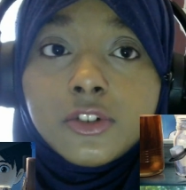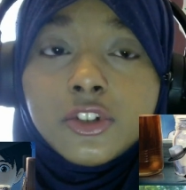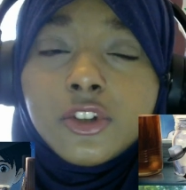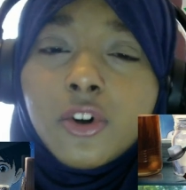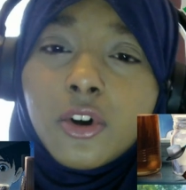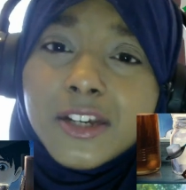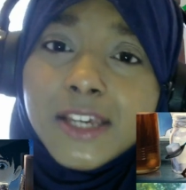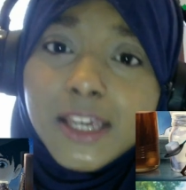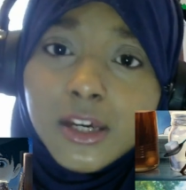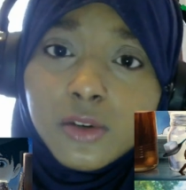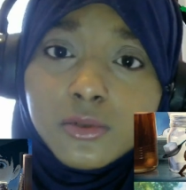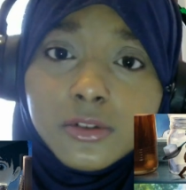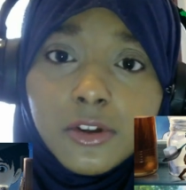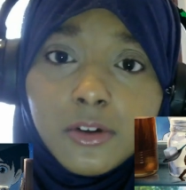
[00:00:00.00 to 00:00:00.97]
not
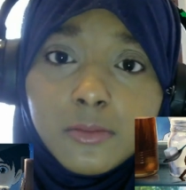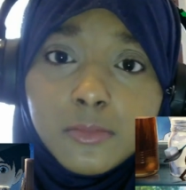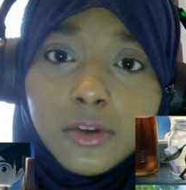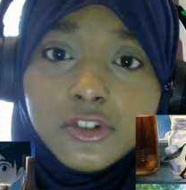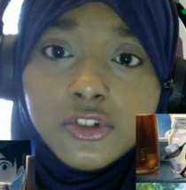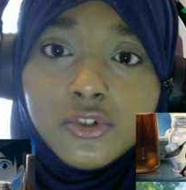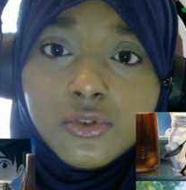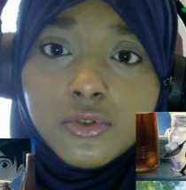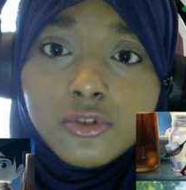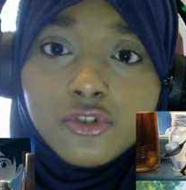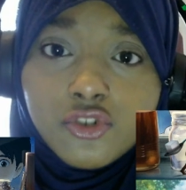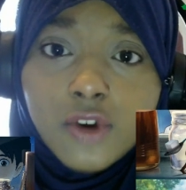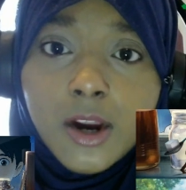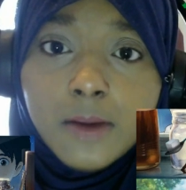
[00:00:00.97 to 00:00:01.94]
kill them, but to
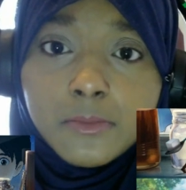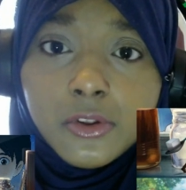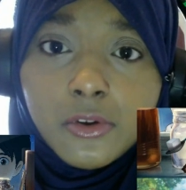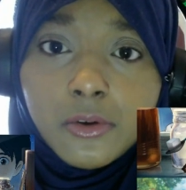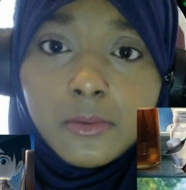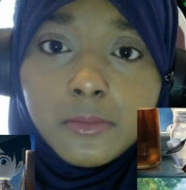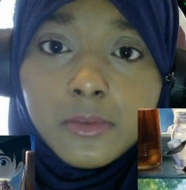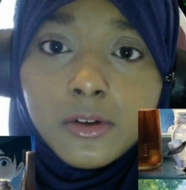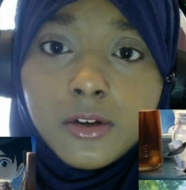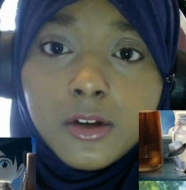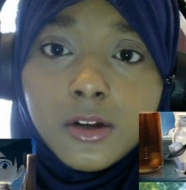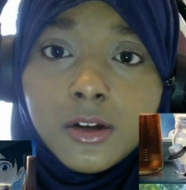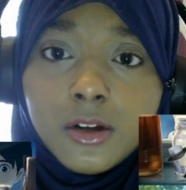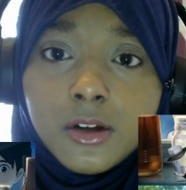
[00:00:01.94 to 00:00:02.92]
trap them,
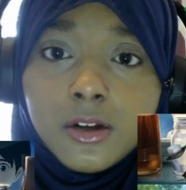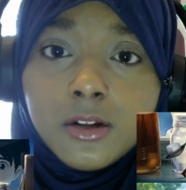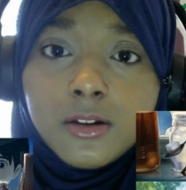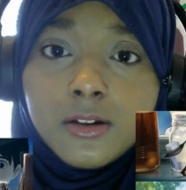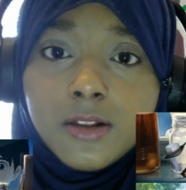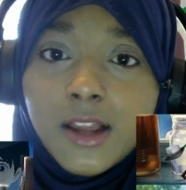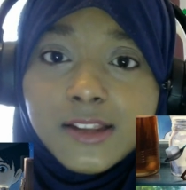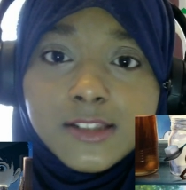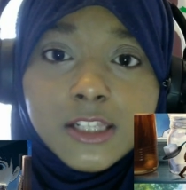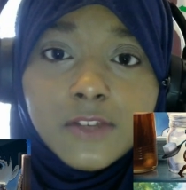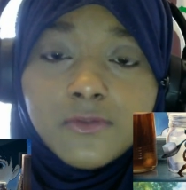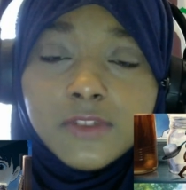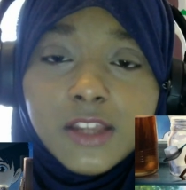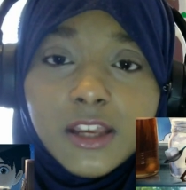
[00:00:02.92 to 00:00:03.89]
like, as
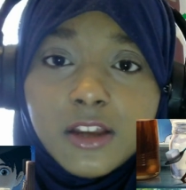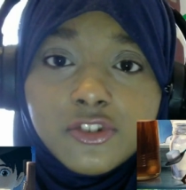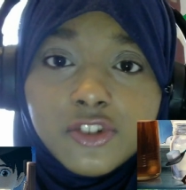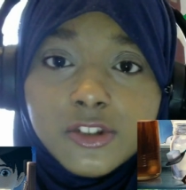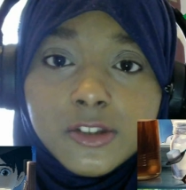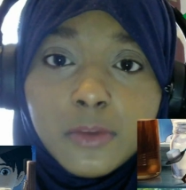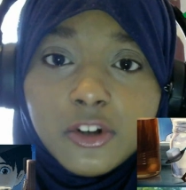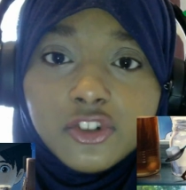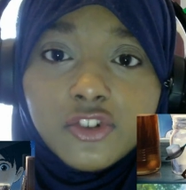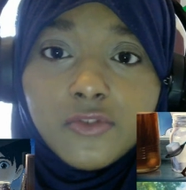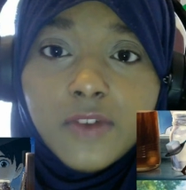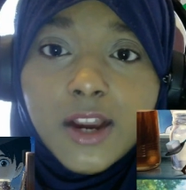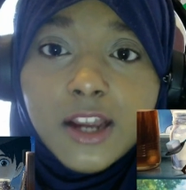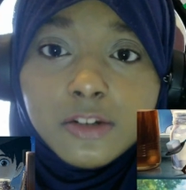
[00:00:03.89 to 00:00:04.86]
if they're just a bunch
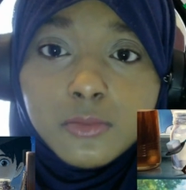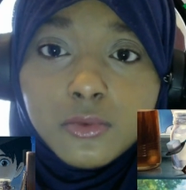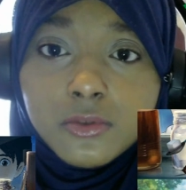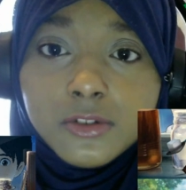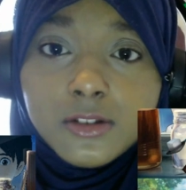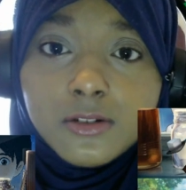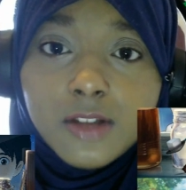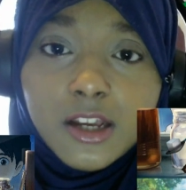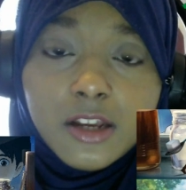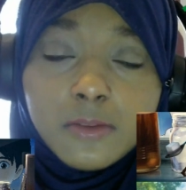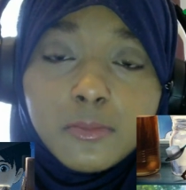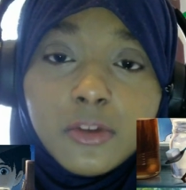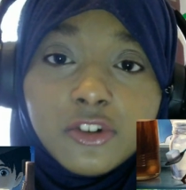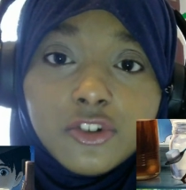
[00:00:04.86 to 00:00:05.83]
of animals, like
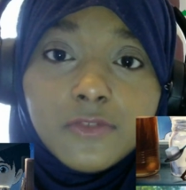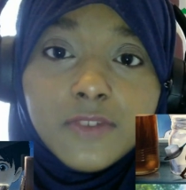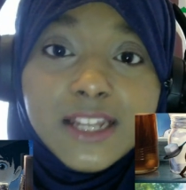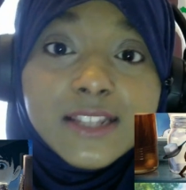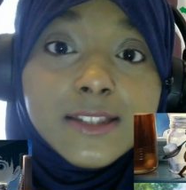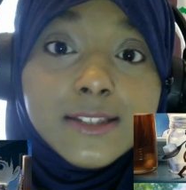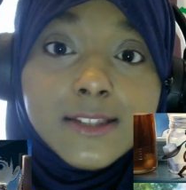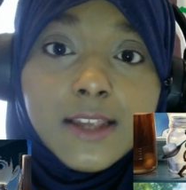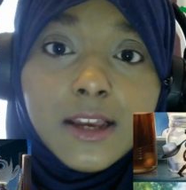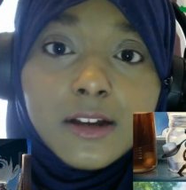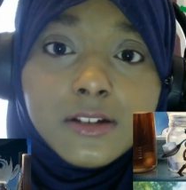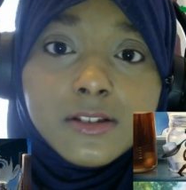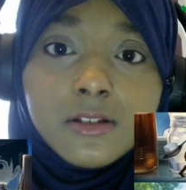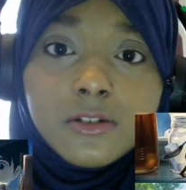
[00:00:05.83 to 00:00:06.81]
a bunch of
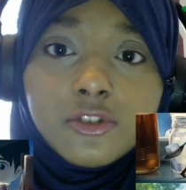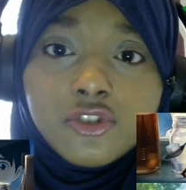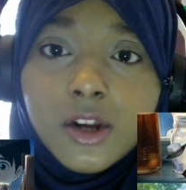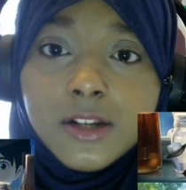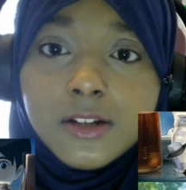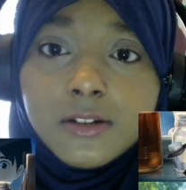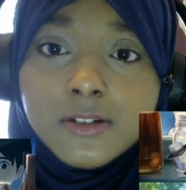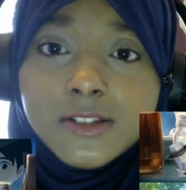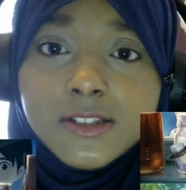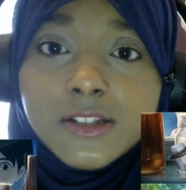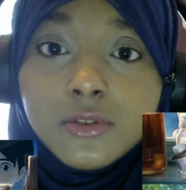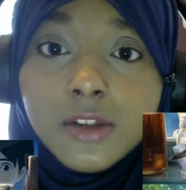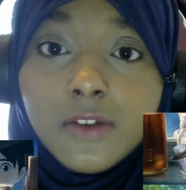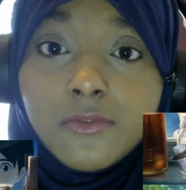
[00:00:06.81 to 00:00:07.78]
insects trying to
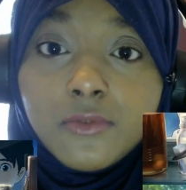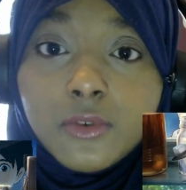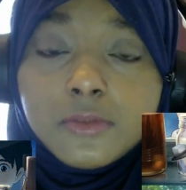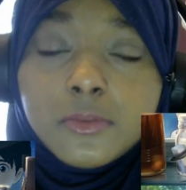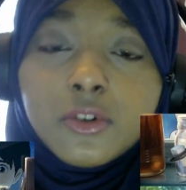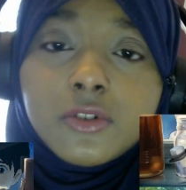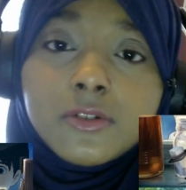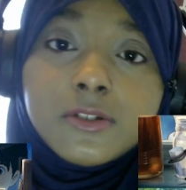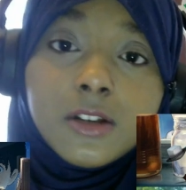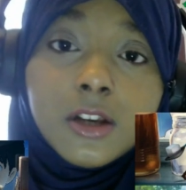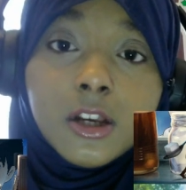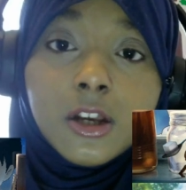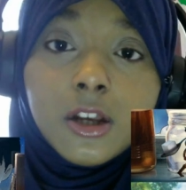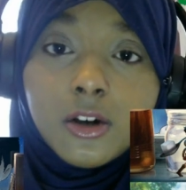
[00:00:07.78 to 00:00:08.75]
steal their food, because
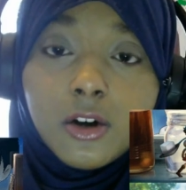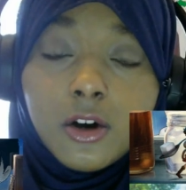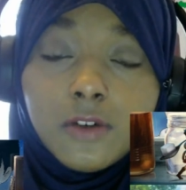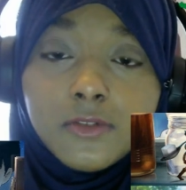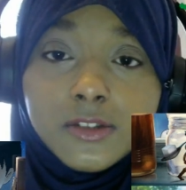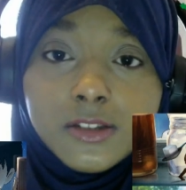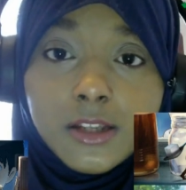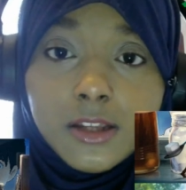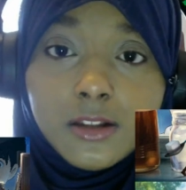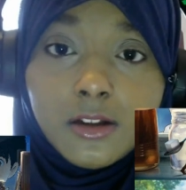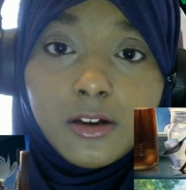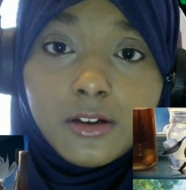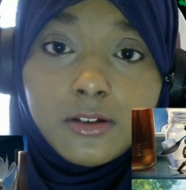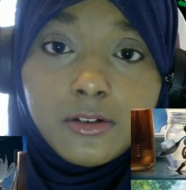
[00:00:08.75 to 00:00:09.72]
obviously,
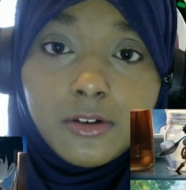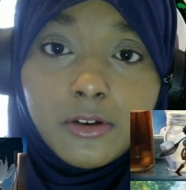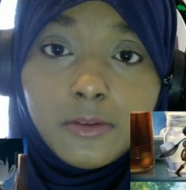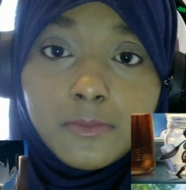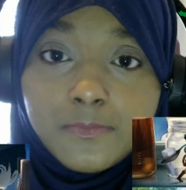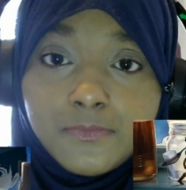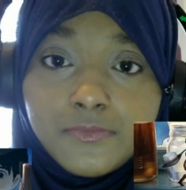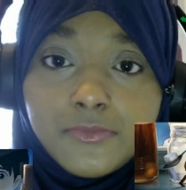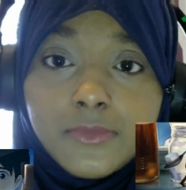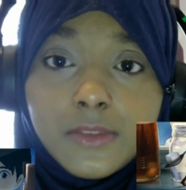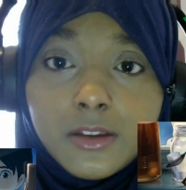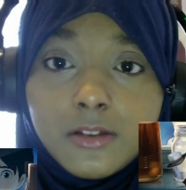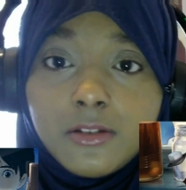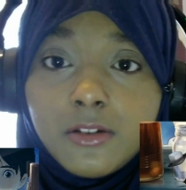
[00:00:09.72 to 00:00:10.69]
like,
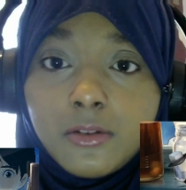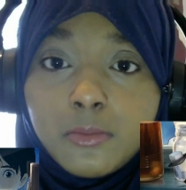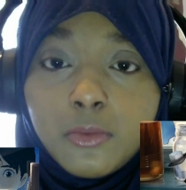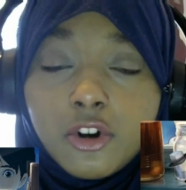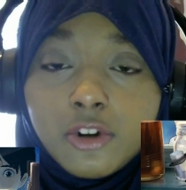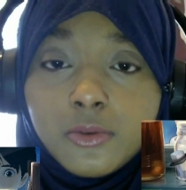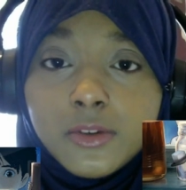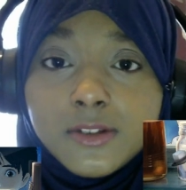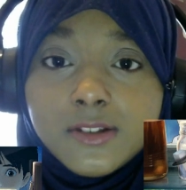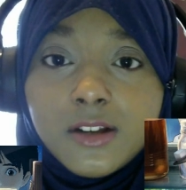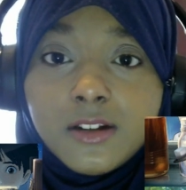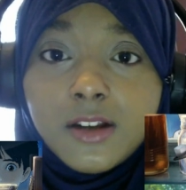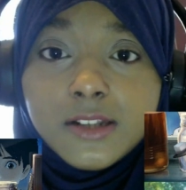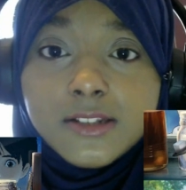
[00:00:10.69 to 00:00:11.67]
the borrowers
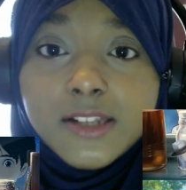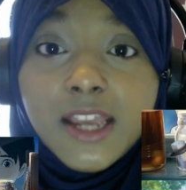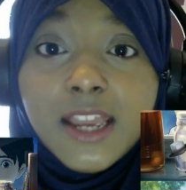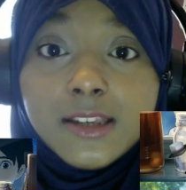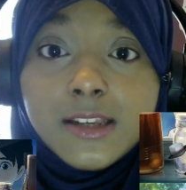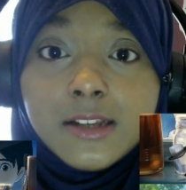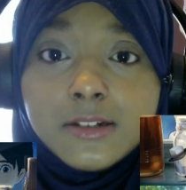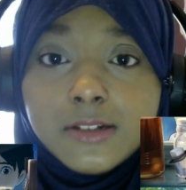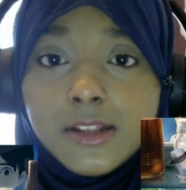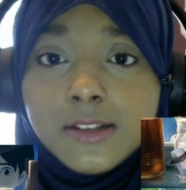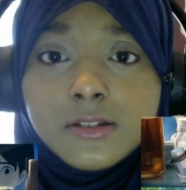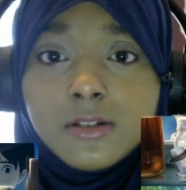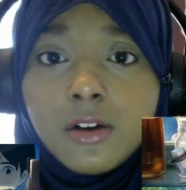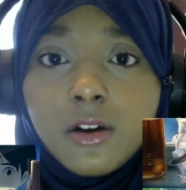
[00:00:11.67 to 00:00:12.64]
are, like, taking their
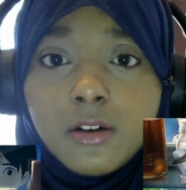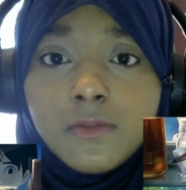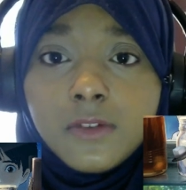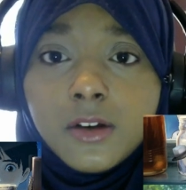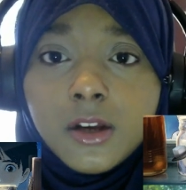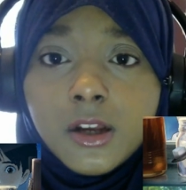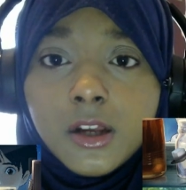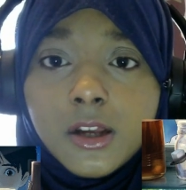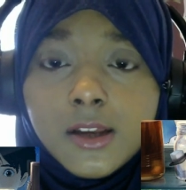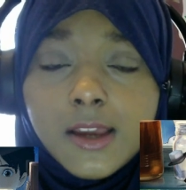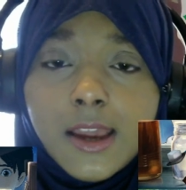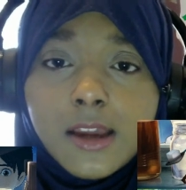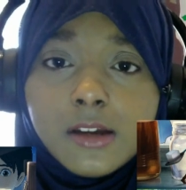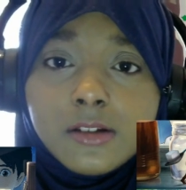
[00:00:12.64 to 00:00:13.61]
stuff.
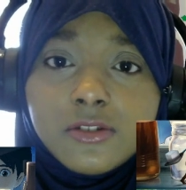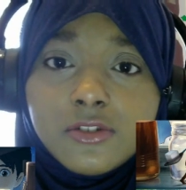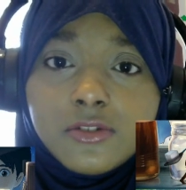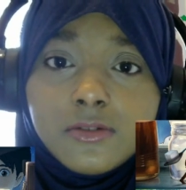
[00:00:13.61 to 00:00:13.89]
And